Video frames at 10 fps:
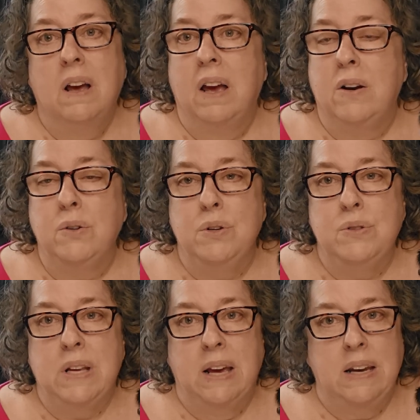I don't
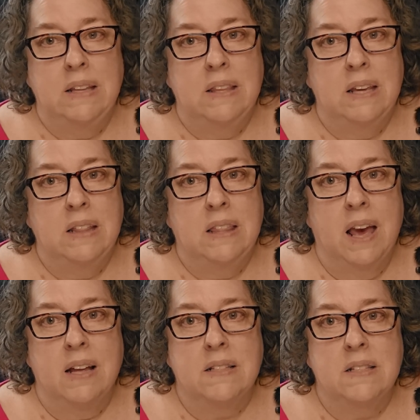use anything
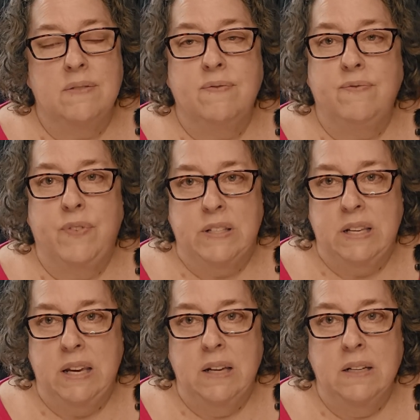that's
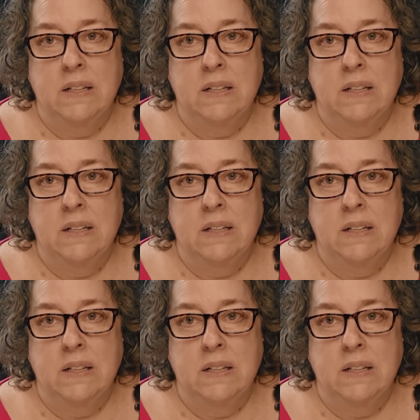fuzzy.